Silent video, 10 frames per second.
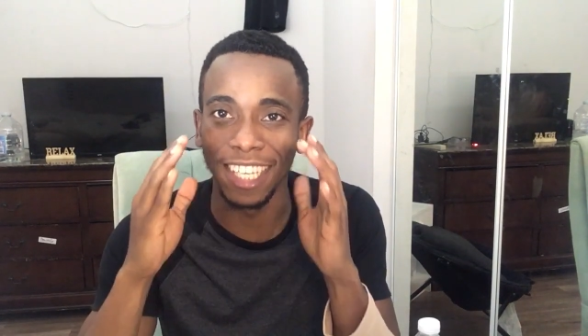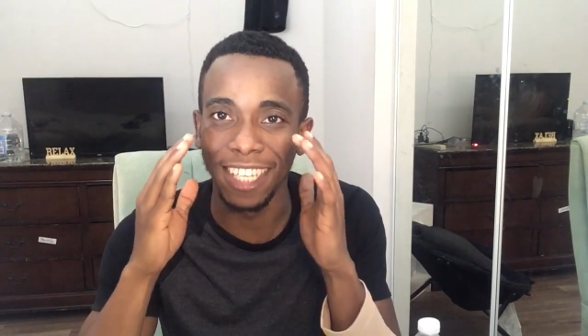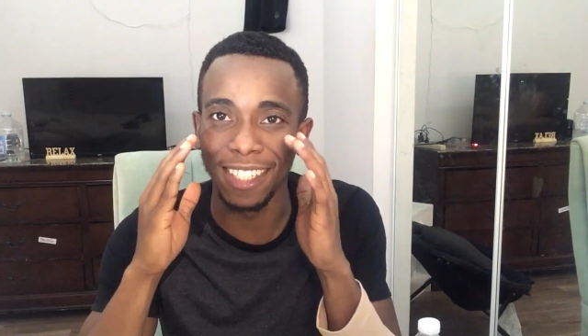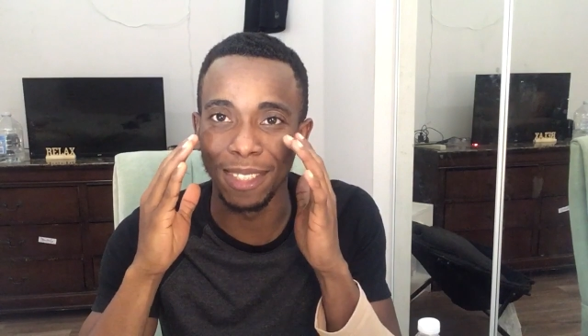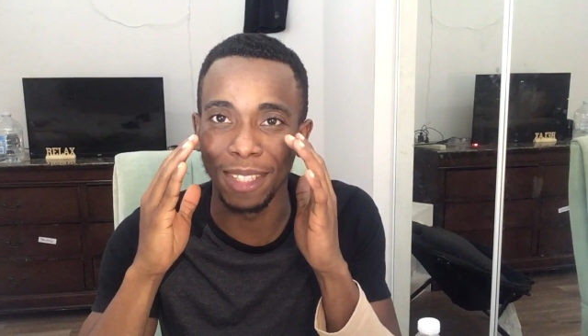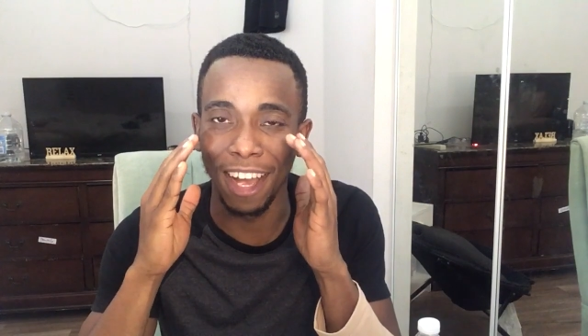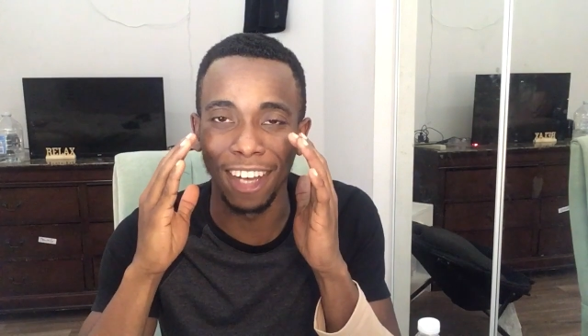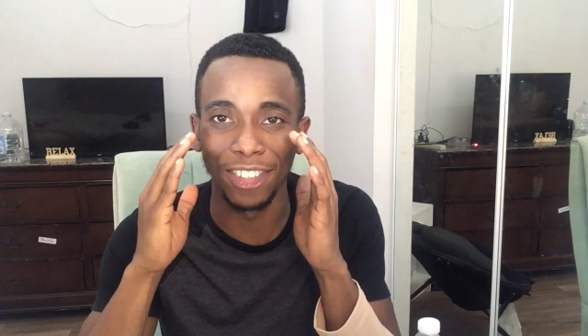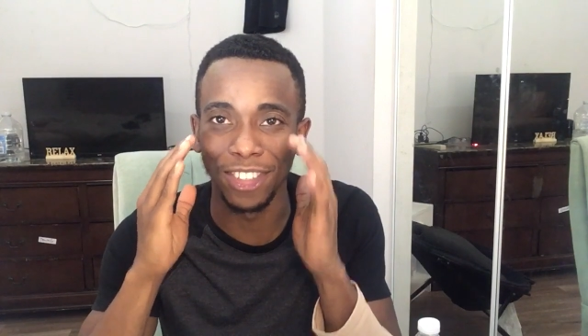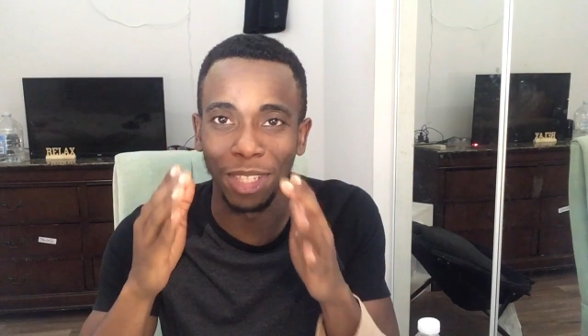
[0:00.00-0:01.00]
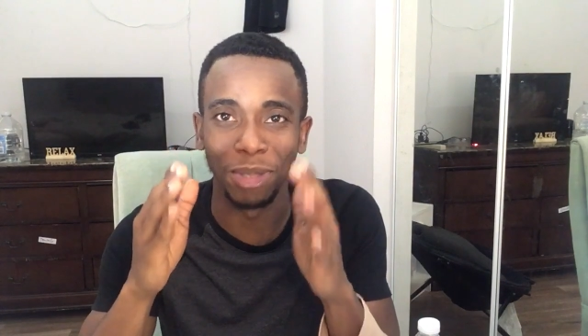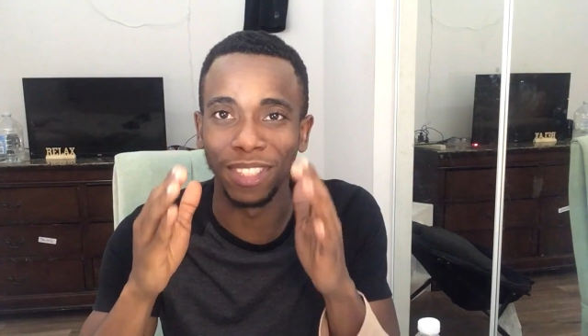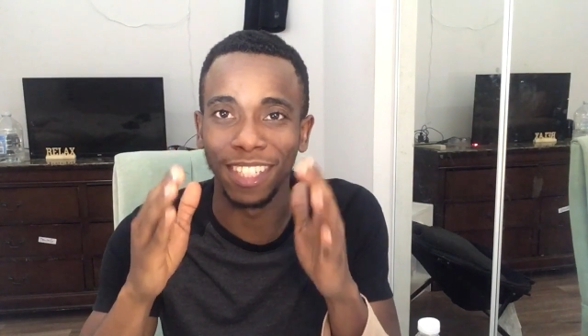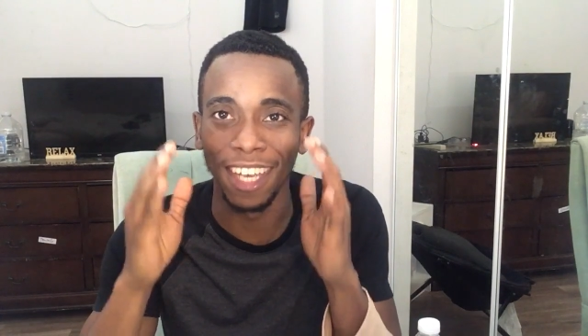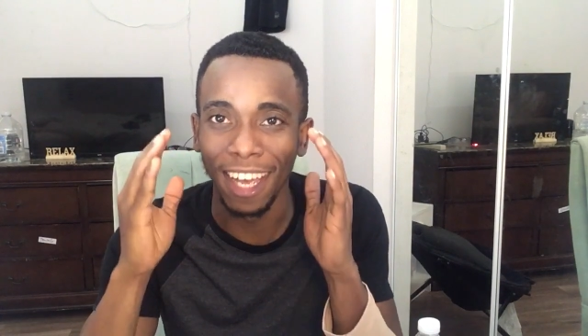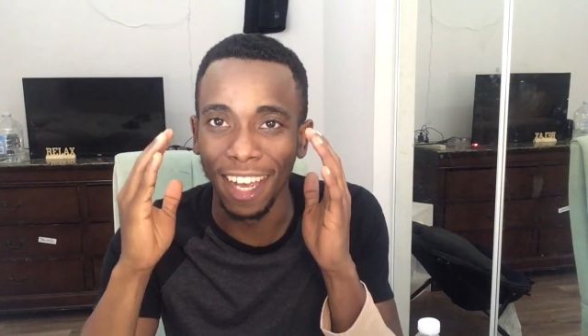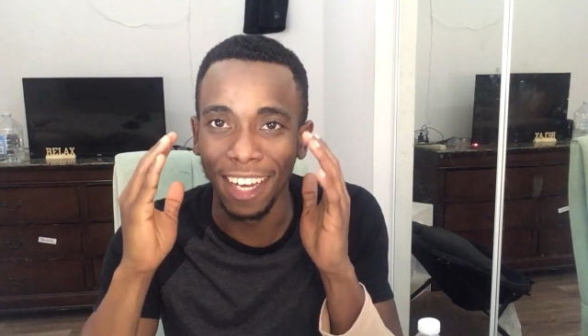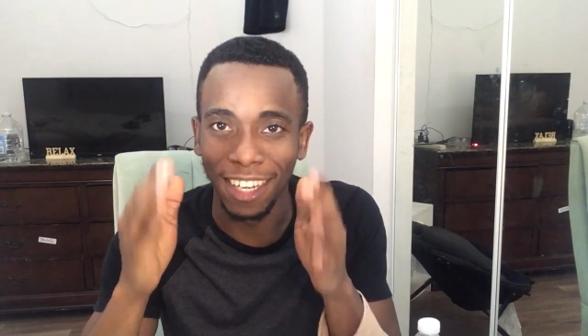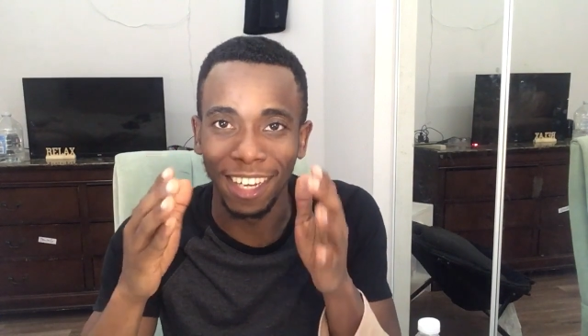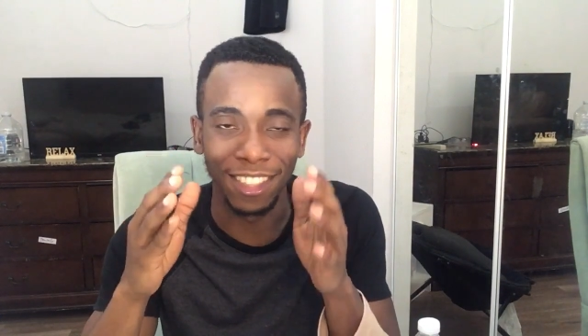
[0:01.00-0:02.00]
He's a Chelsea
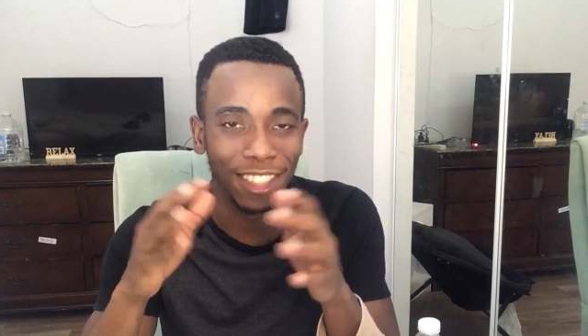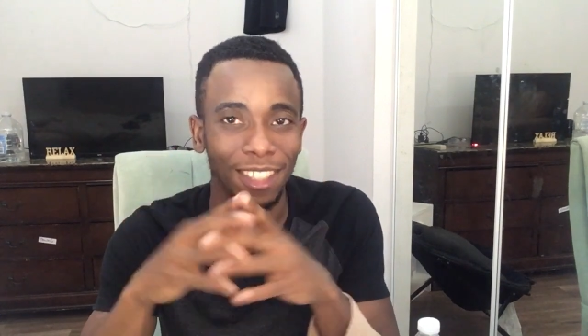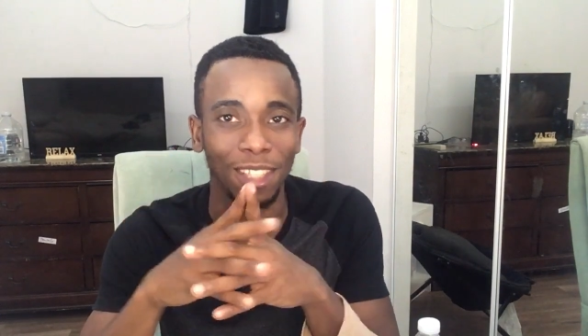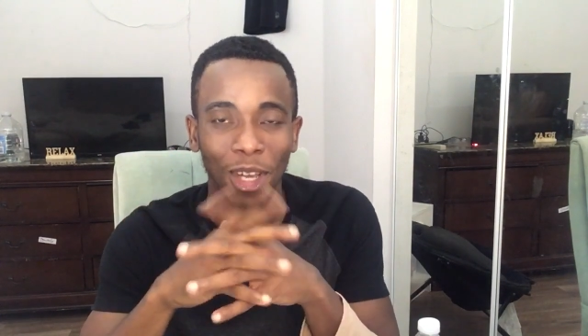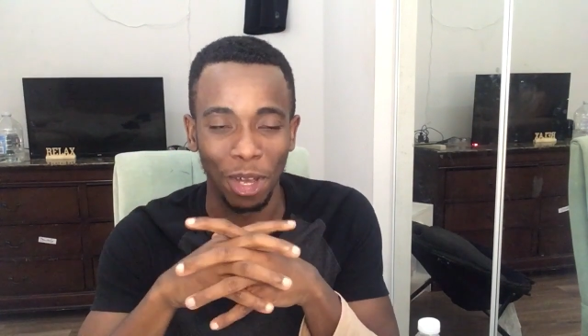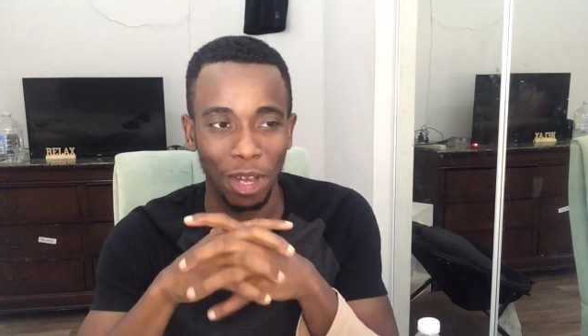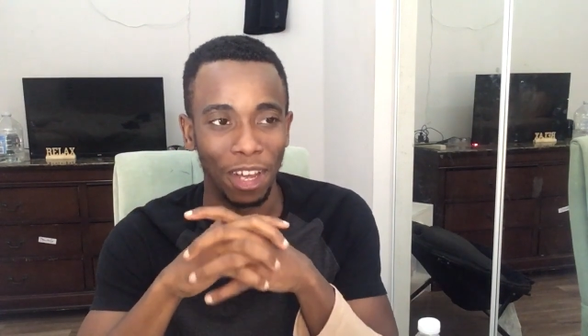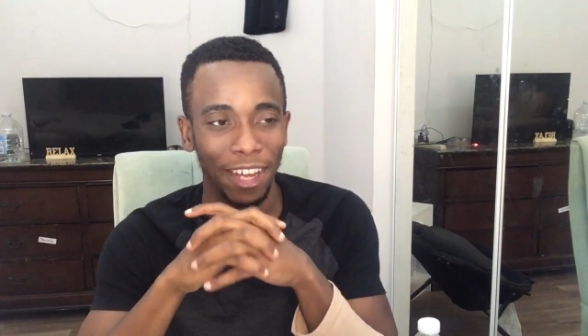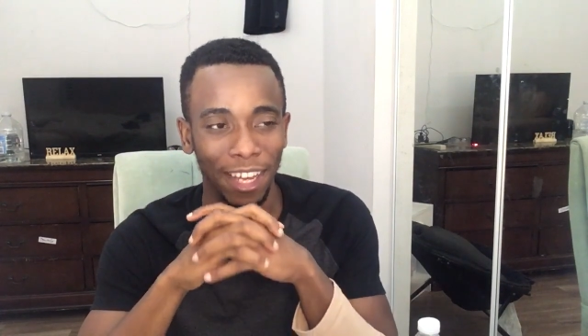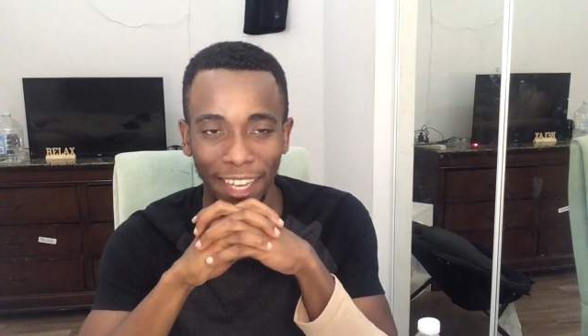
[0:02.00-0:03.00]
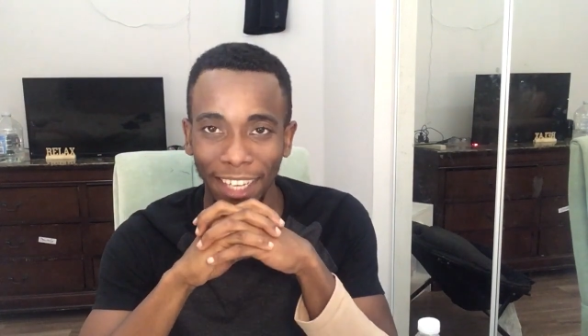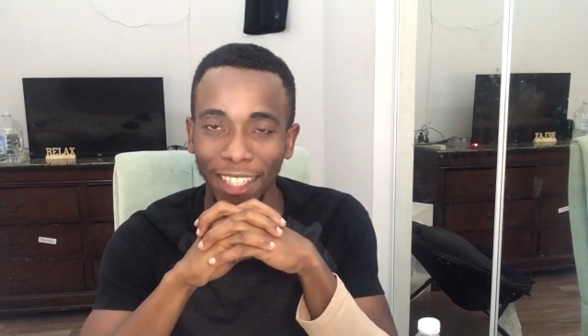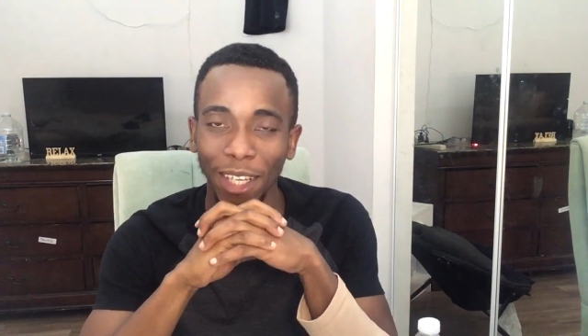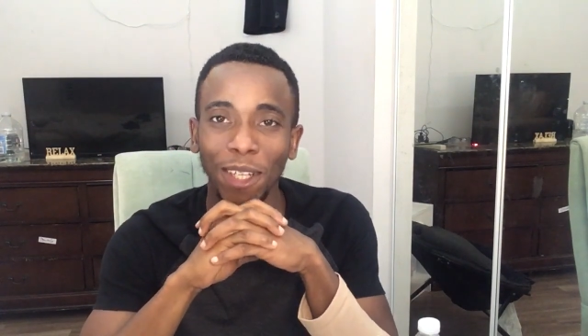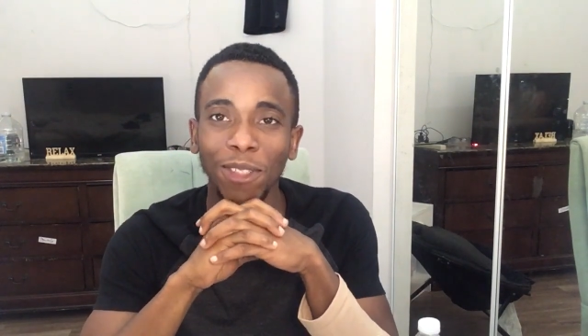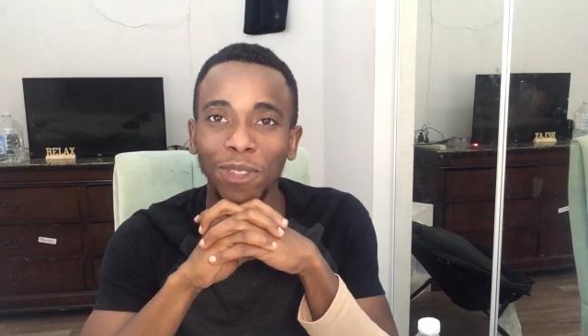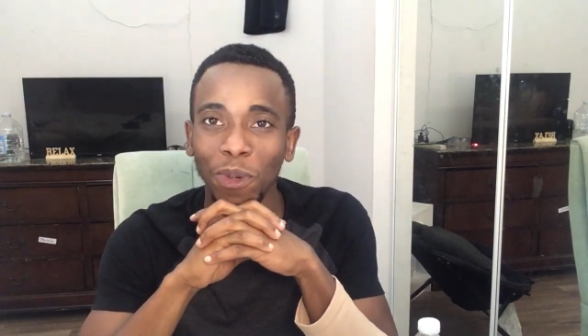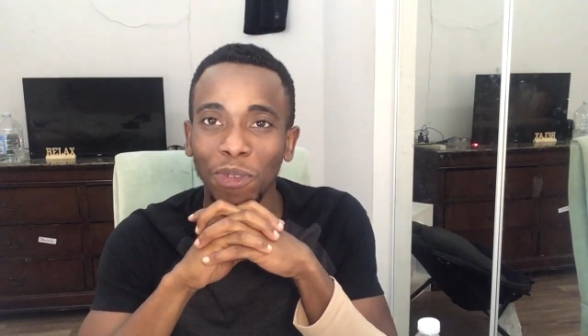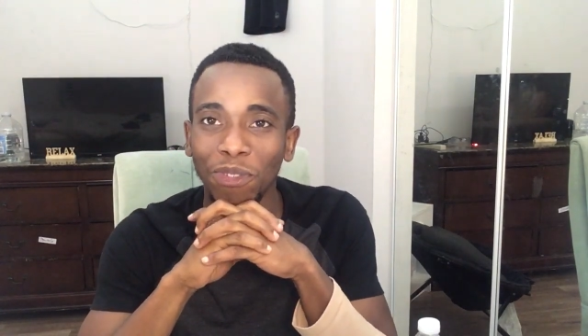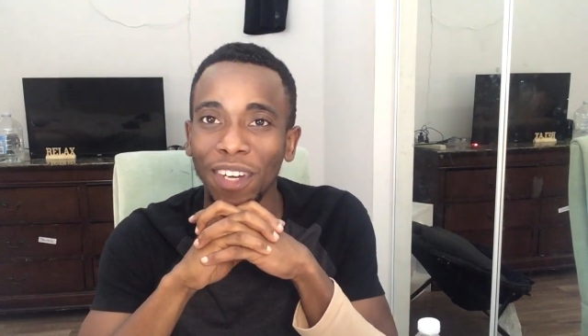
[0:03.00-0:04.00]
legend, and
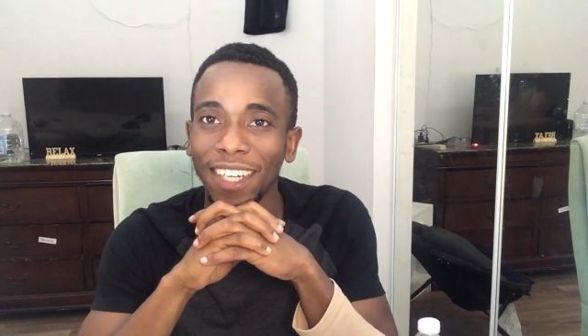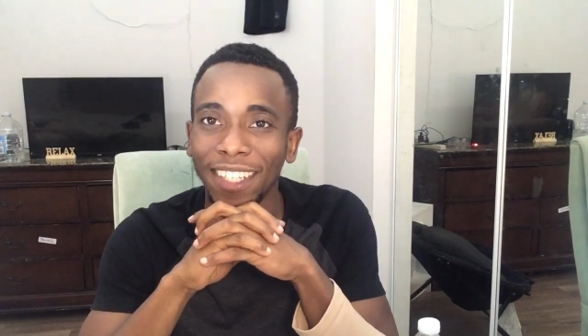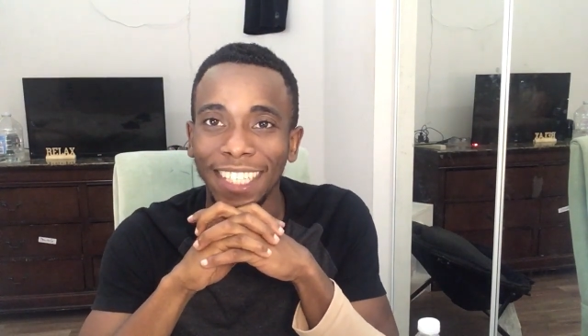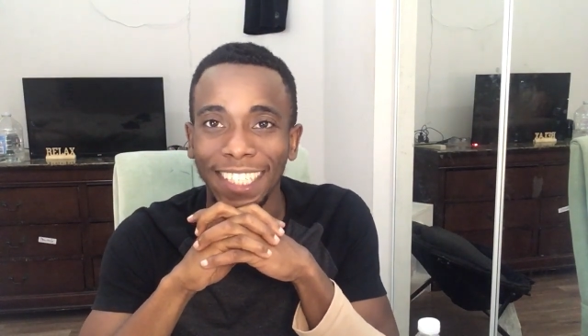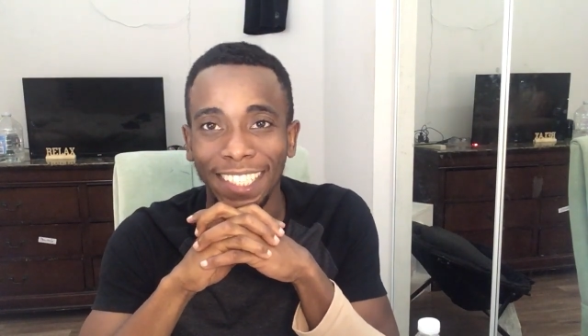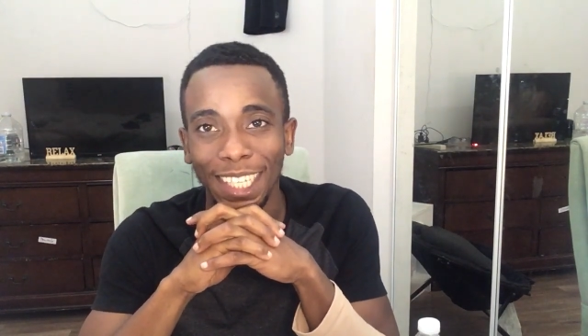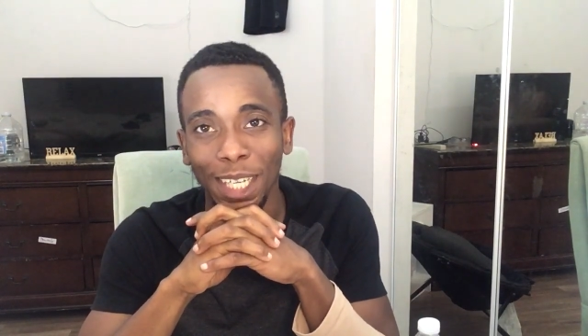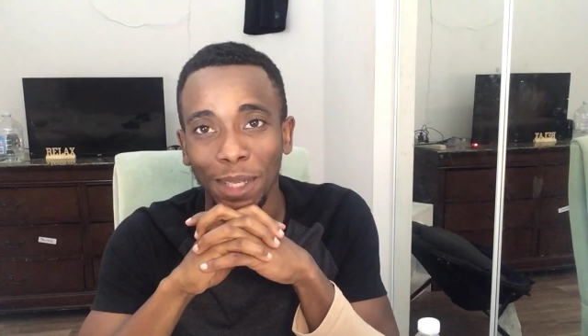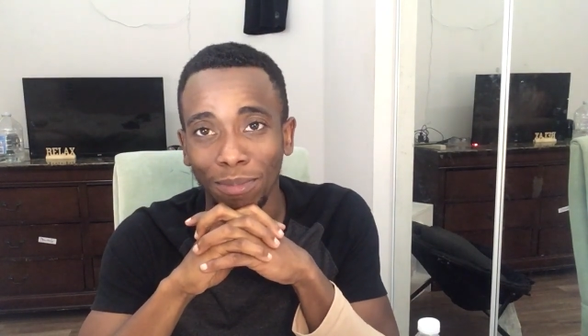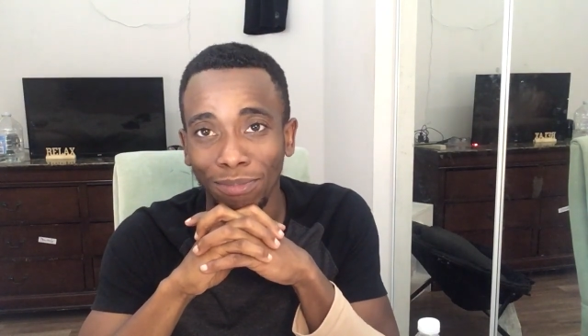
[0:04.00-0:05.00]
also final in the game,